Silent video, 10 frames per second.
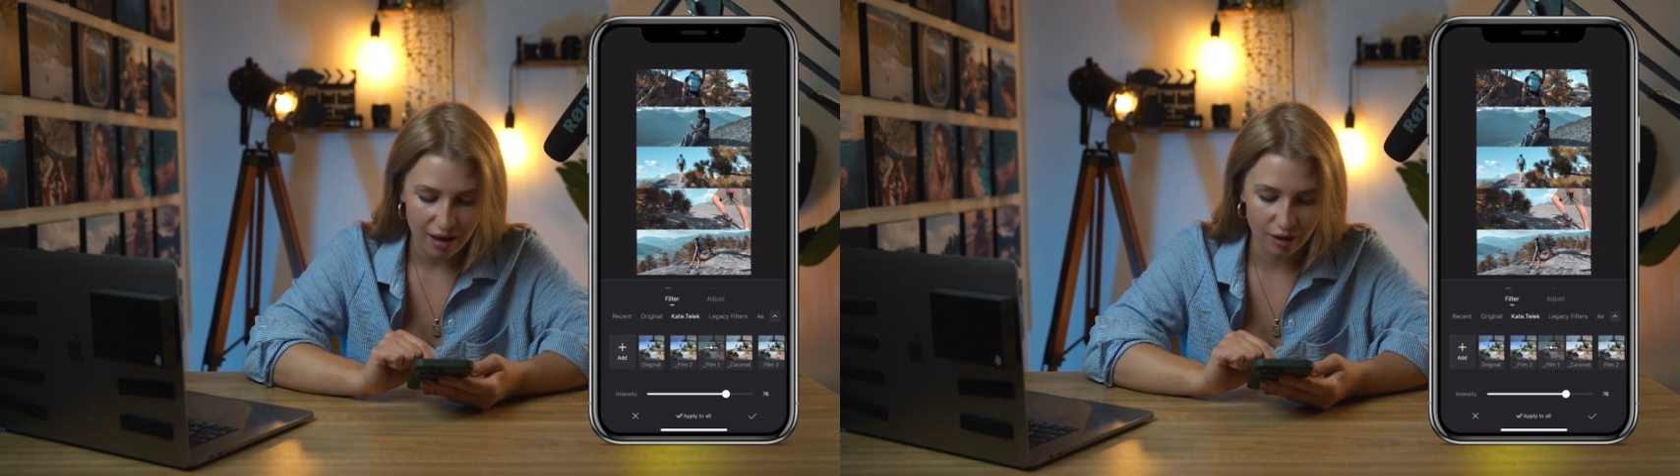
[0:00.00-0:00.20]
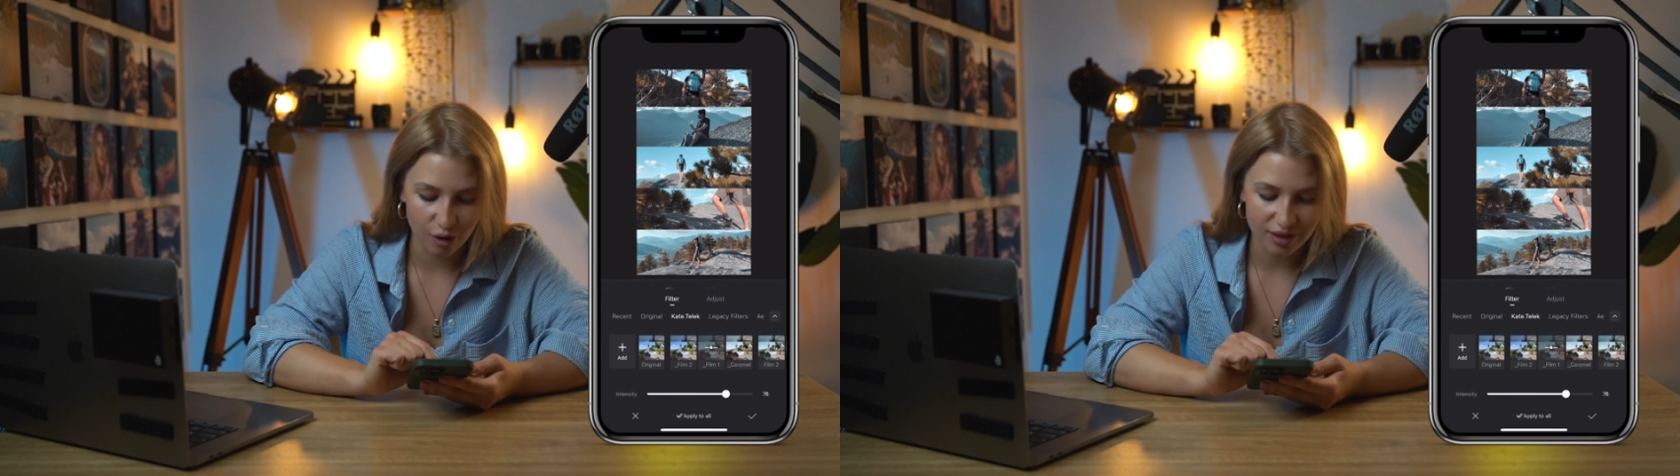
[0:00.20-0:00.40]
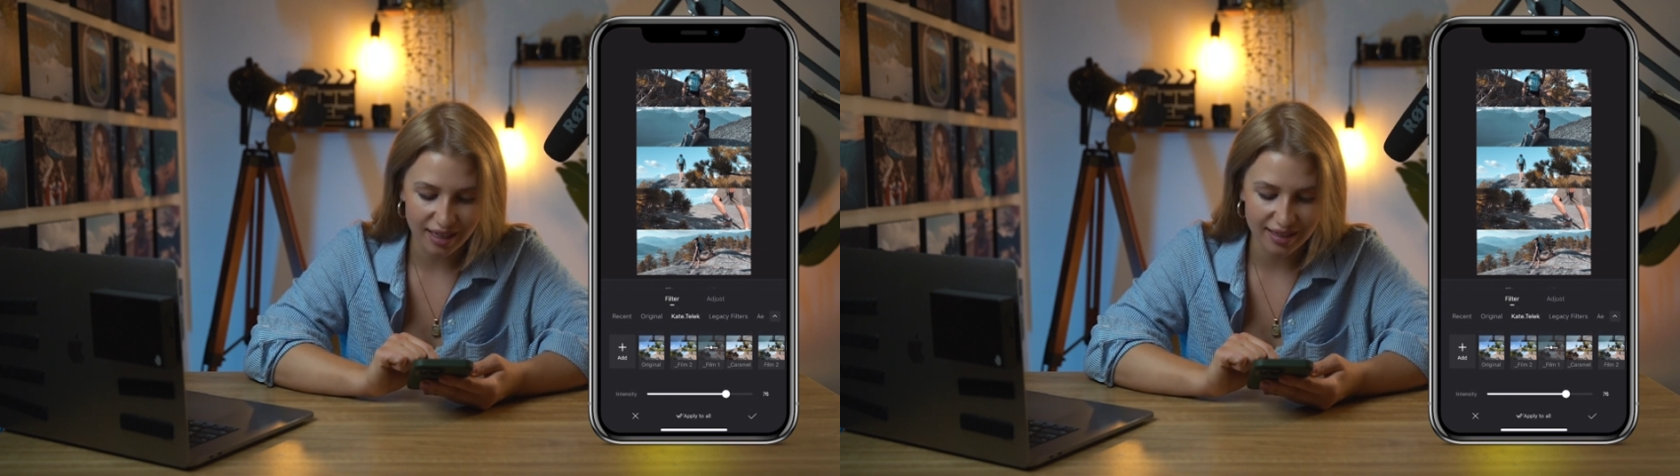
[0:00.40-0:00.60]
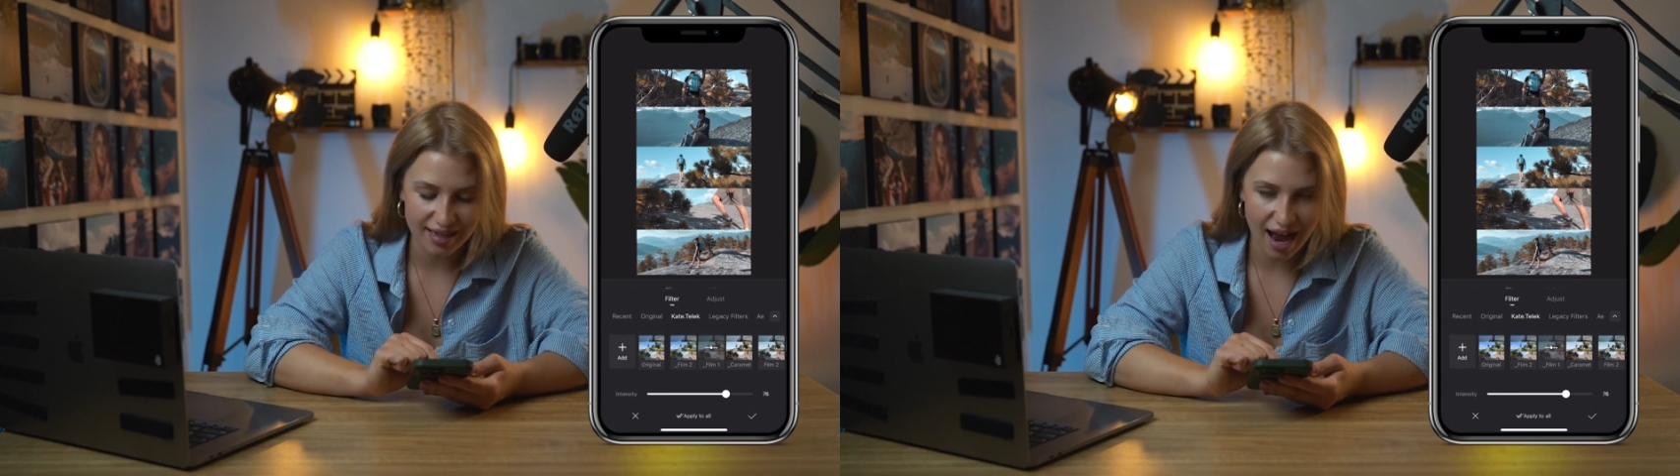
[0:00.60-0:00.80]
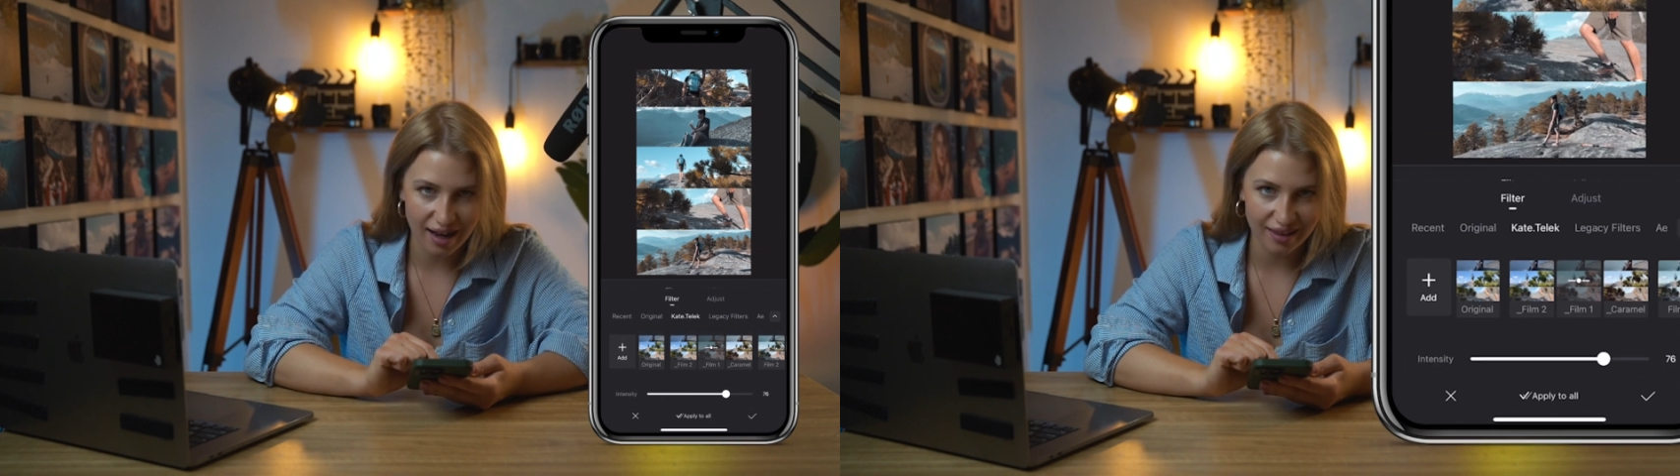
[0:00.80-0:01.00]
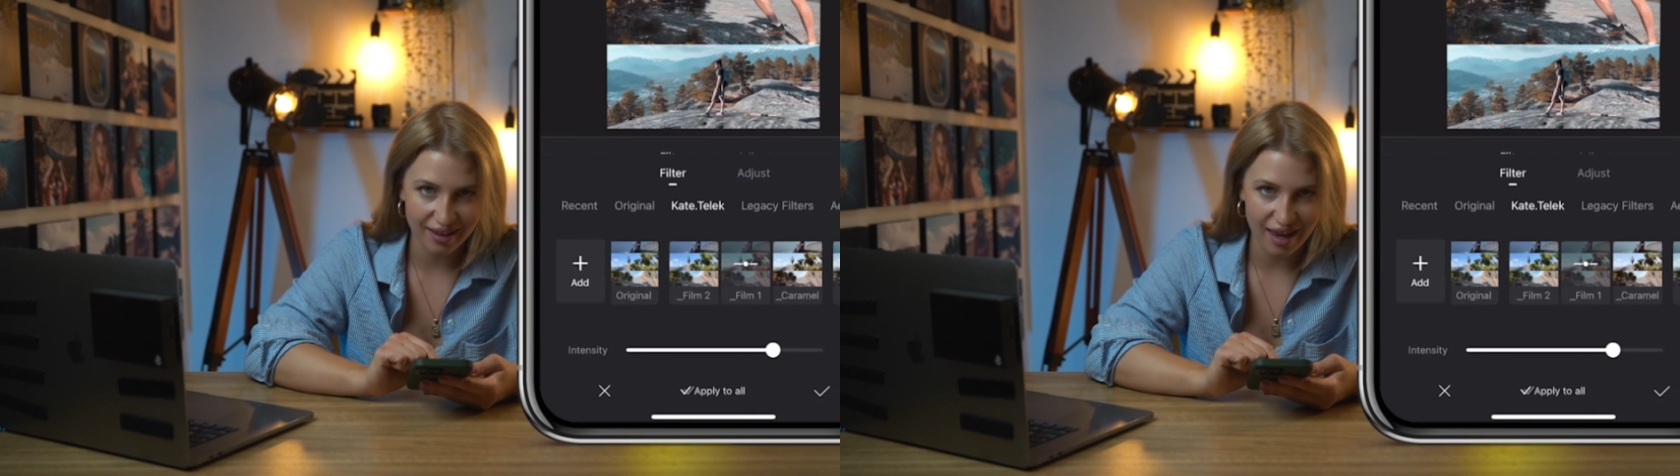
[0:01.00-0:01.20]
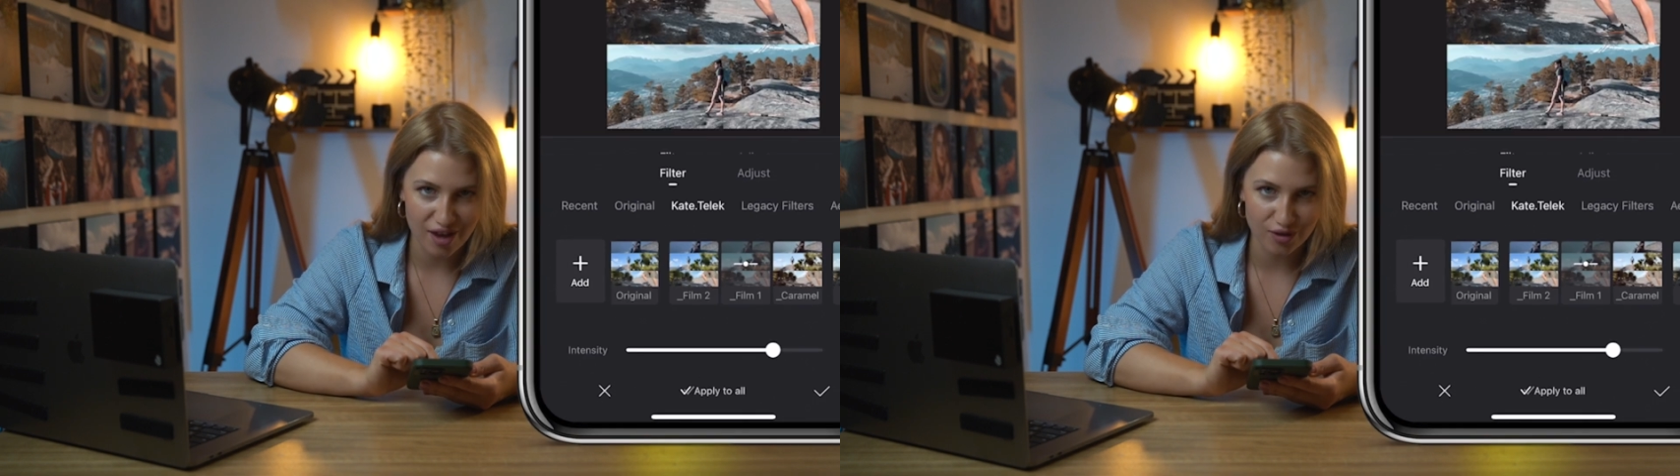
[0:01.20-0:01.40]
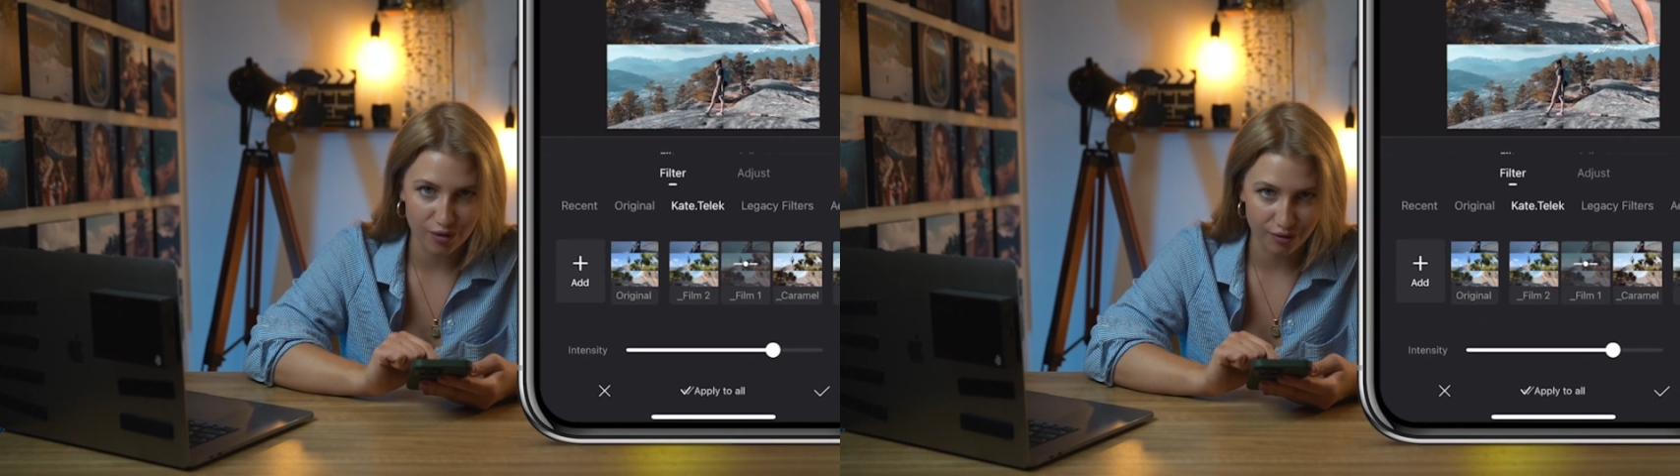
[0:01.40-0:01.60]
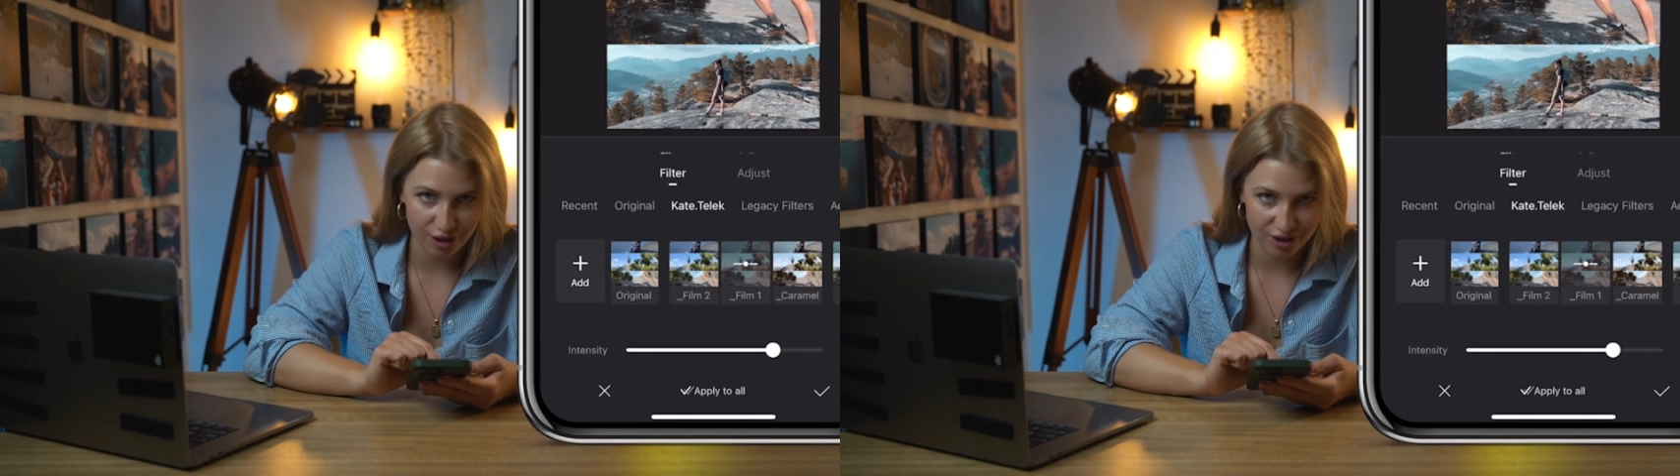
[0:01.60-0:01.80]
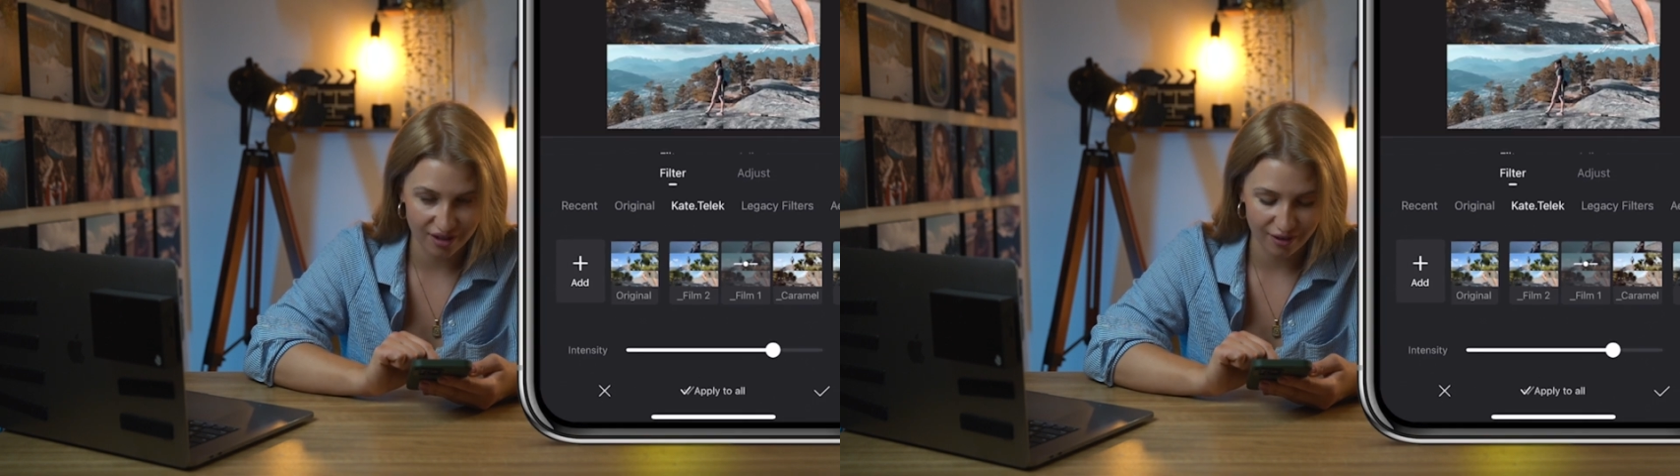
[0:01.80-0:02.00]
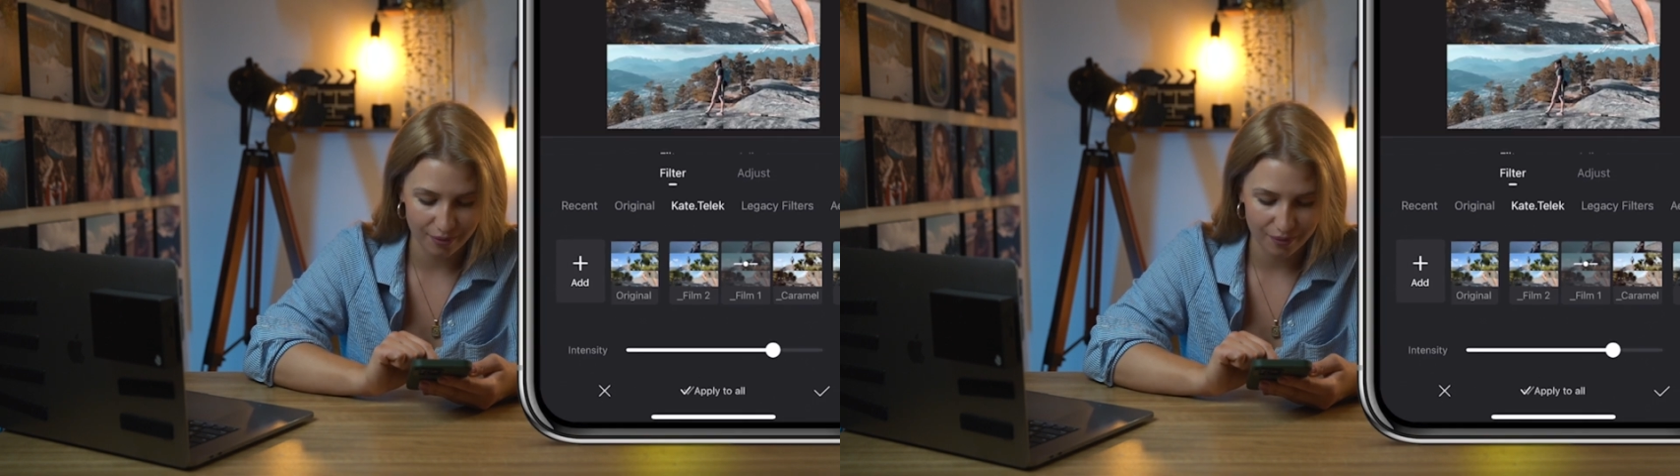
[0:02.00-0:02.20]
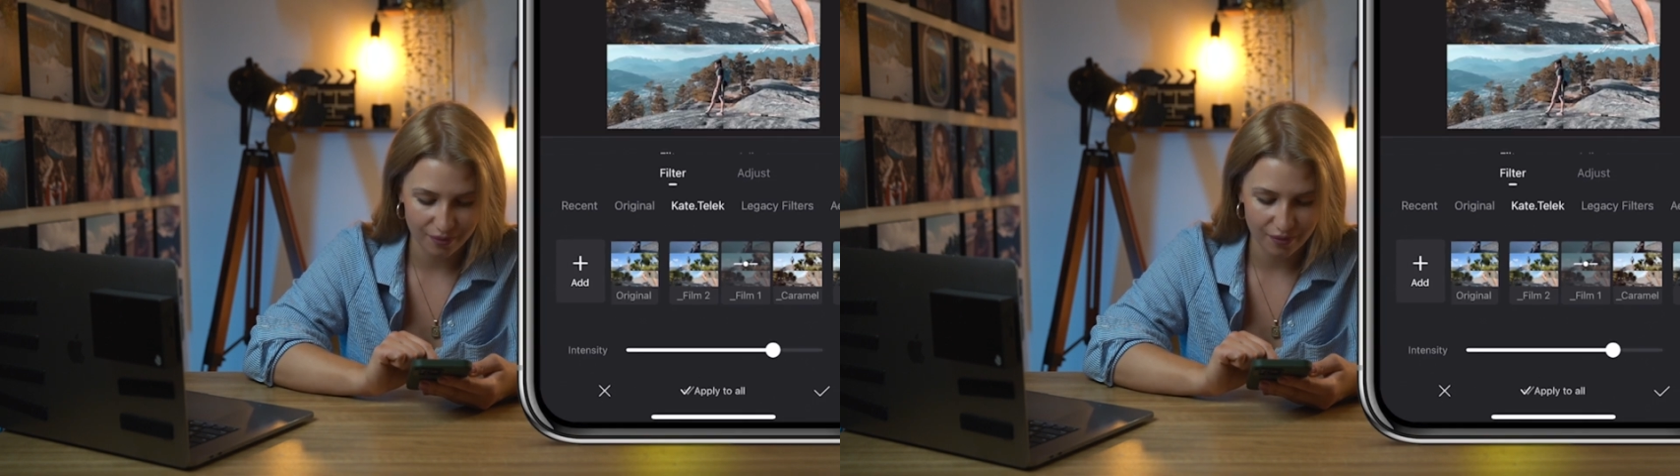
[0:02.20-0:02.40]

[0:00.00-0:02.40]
looks exactly as original.